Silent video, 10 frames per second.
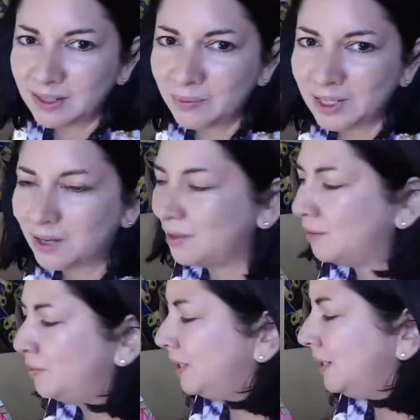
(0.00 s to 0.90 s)
coming out of the
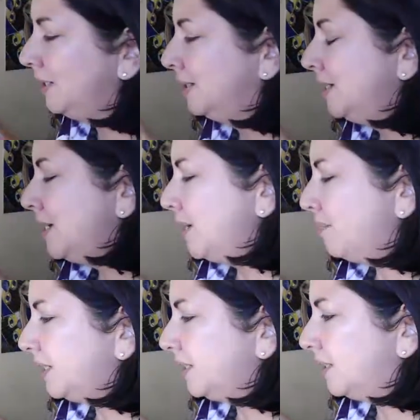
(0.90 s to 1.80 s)
bird.
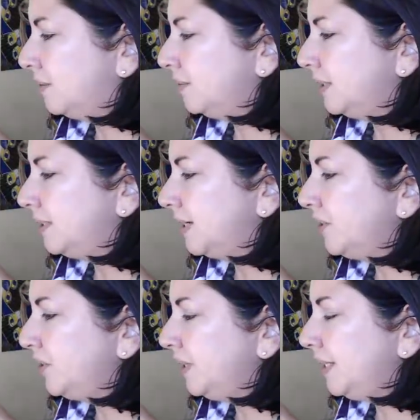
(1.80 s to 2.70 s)
But it's
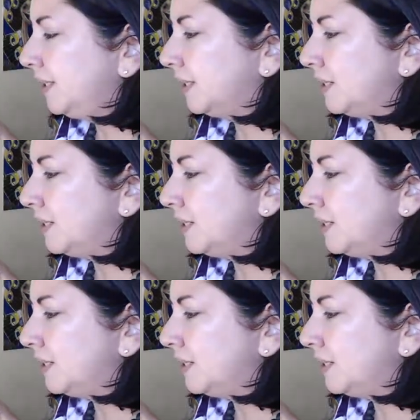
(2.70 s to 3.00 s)
actually